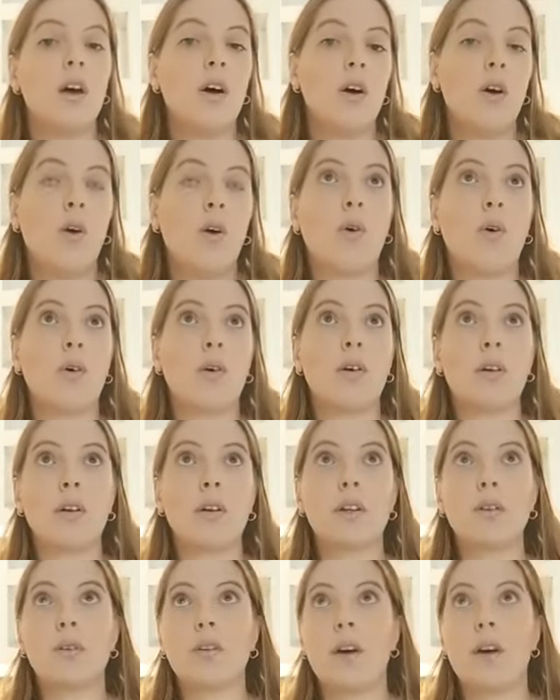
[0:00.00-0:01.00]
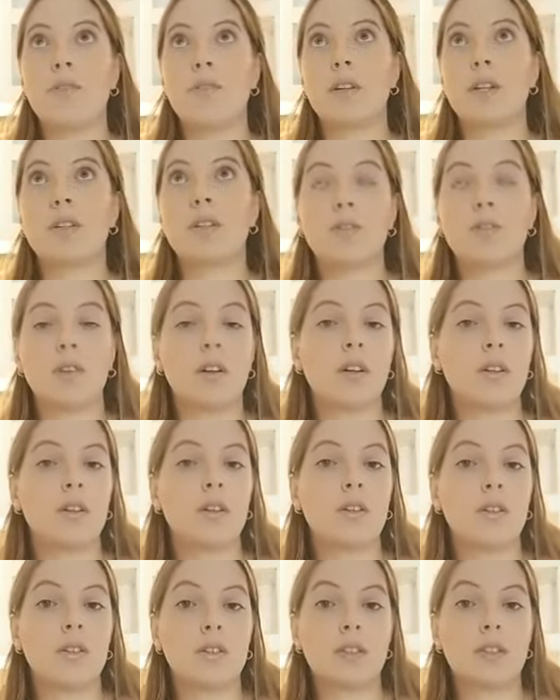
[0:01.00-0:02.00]
or you have any
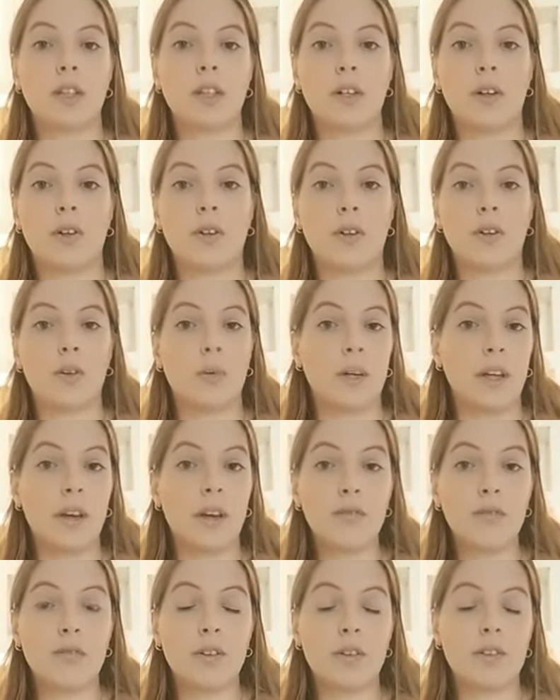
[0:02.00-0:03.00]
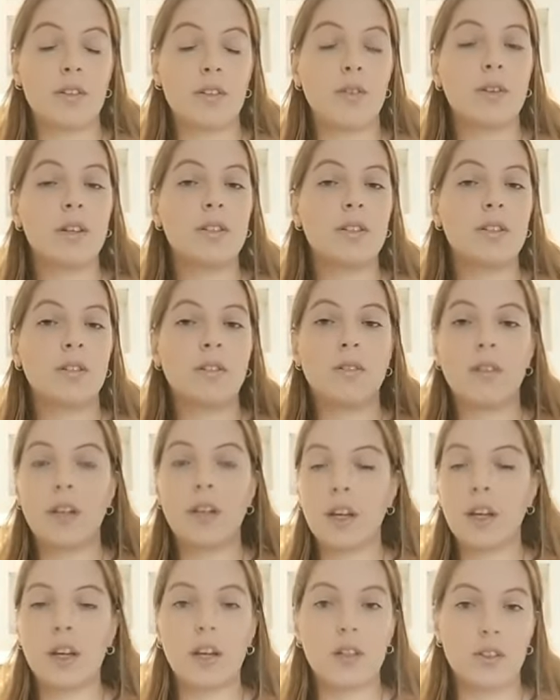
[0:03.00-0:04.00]
struggles or whatever, as long as you know
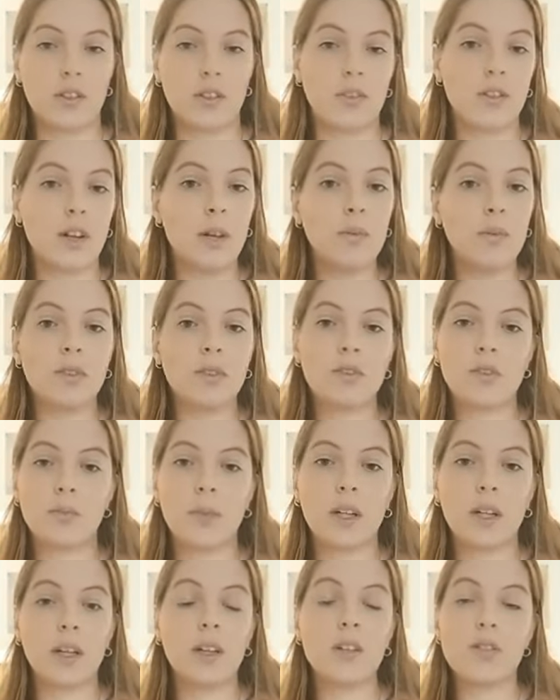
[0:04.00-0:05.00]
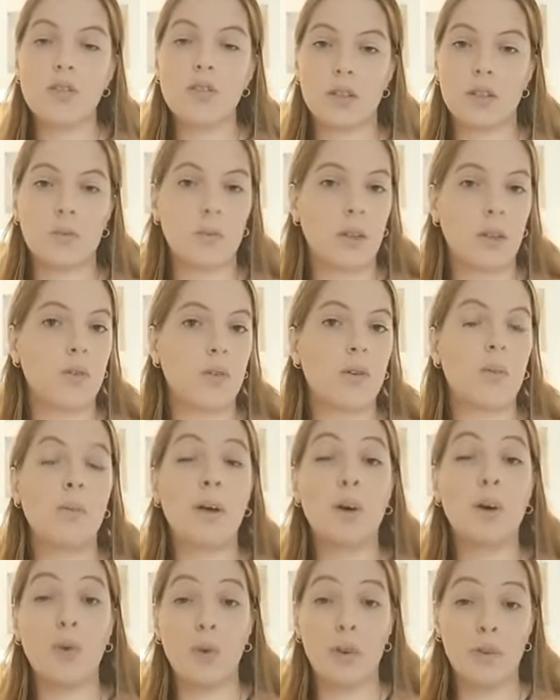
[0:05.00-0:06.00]
English and you're coming to Jamaica, trust me, you will
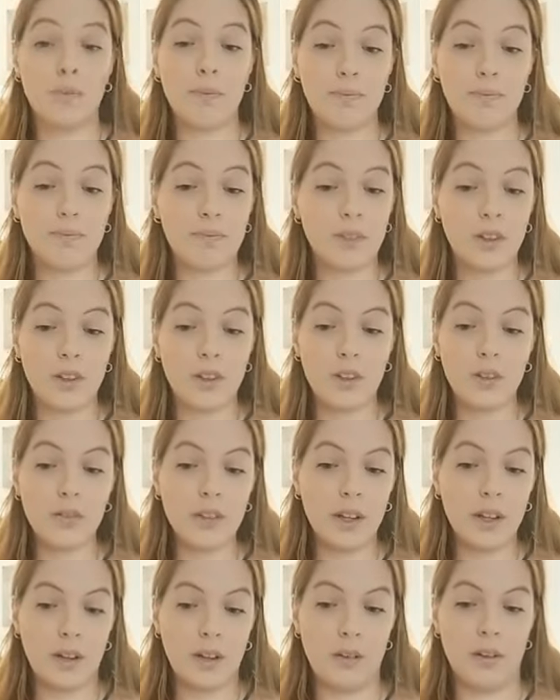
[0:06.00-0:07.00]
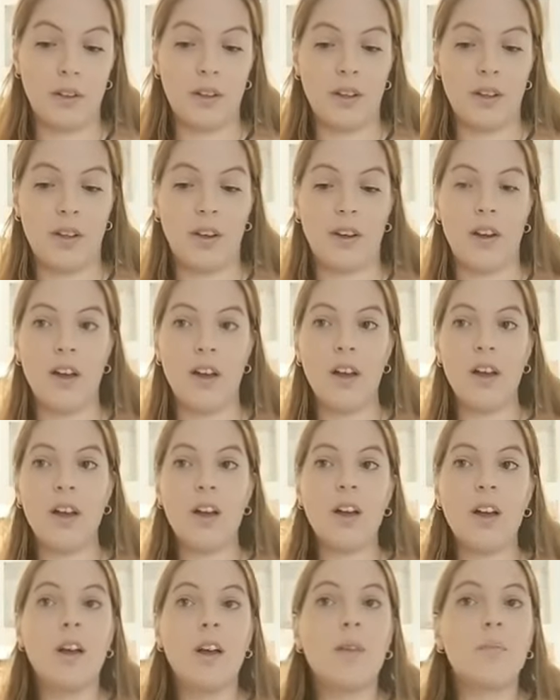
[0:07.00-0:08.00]
be good, you know? And
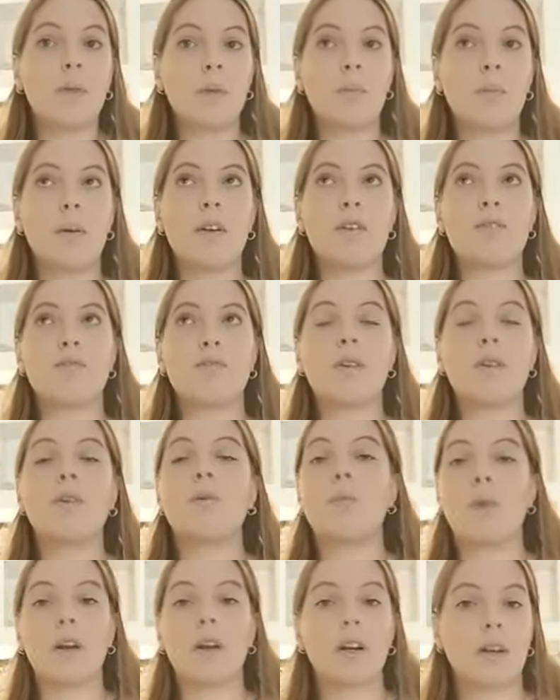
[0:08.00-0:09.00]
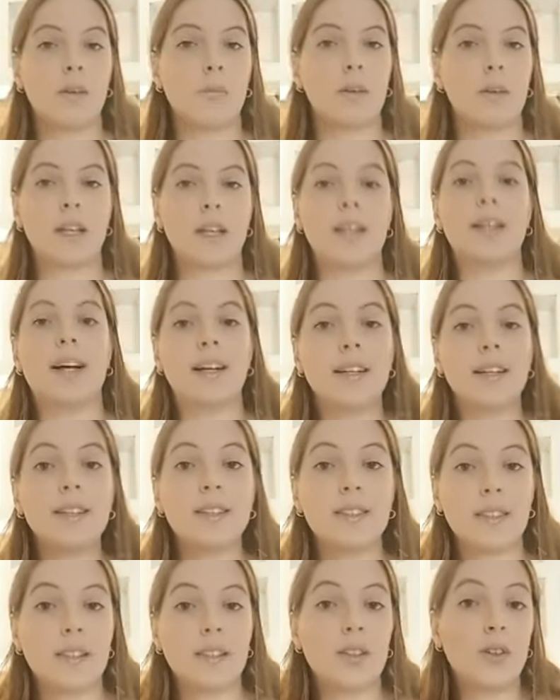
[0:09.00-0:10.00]
people are very welcoming and
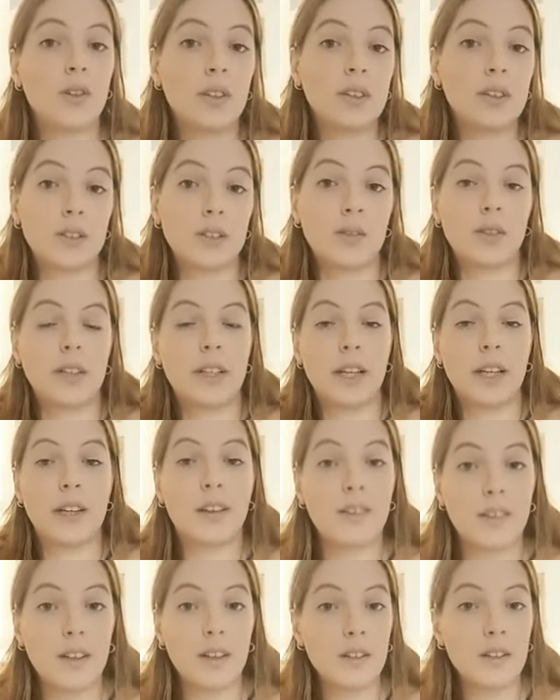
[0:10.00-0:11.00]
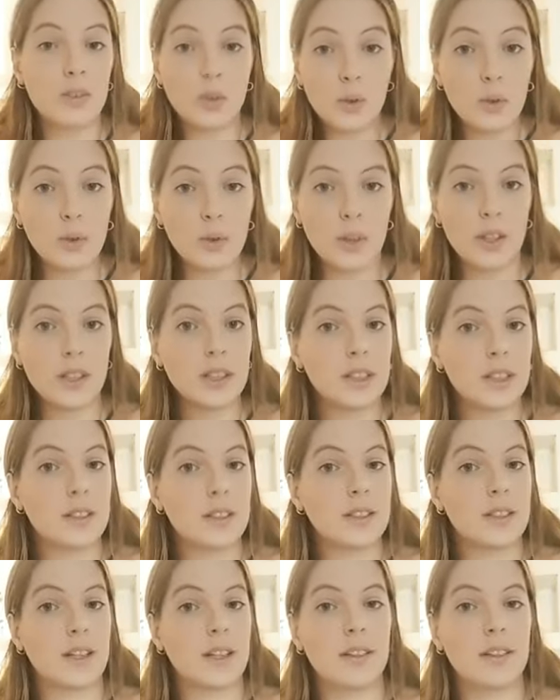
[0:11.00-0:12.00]
nice. And also when they see tourists,
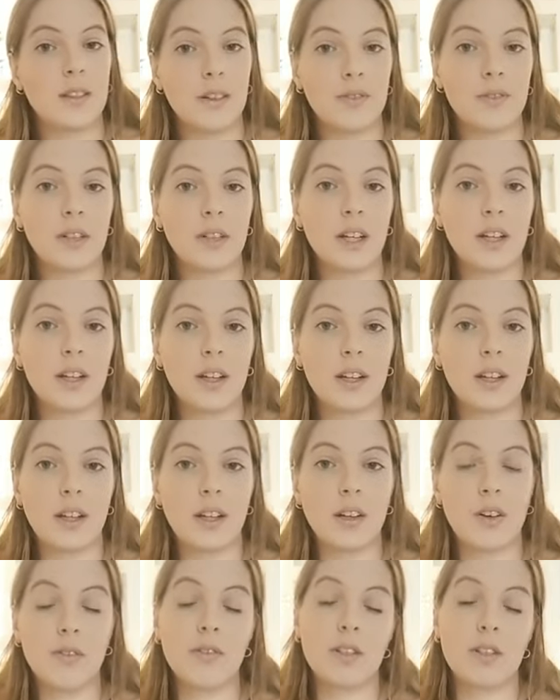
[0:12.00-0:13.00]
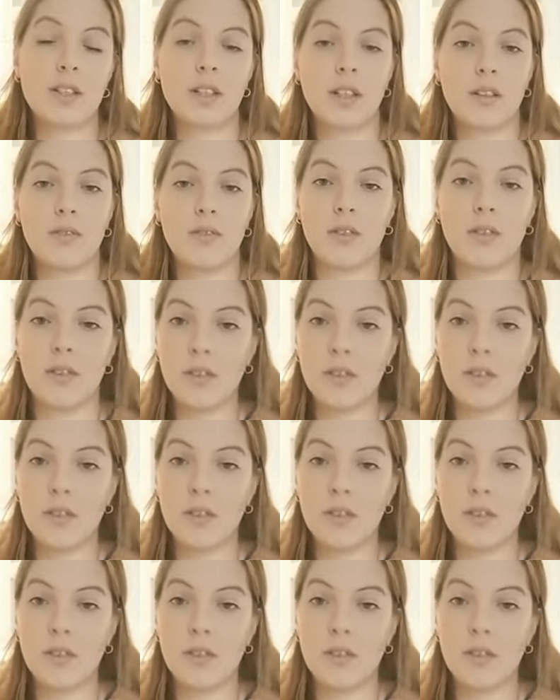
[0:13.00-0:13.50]
they definitely, obviously, if you